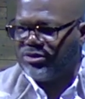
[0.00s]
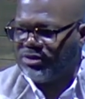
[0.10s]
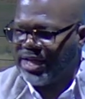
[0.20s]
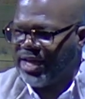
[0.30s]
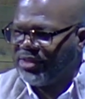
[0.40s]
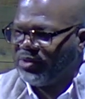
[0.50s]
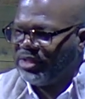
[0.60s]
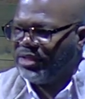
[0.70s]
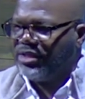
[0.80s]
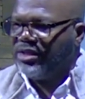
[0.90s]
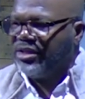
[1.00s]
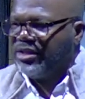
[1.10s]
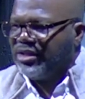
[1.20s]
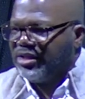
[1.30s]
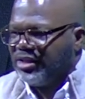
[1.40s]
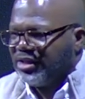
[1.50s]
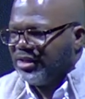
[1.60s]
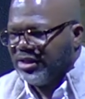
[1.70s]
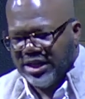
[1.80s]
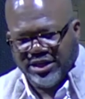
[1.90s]
gathering.
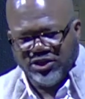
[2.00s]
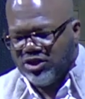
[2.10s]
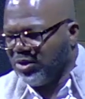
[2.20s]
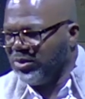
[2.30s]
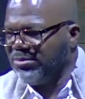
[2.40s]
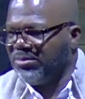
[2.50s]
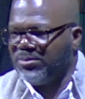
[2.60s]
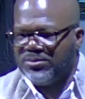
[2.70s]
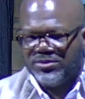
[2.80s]
And you know, we, you